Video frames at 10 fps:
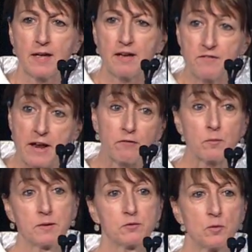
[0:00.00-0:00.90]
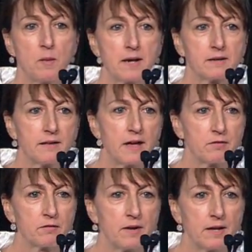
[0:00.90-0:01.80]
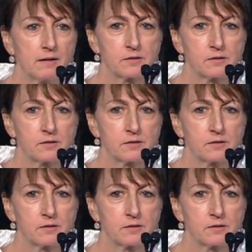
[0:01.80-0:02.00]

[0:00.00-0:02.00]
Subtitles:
have never been to a Mind and Life event.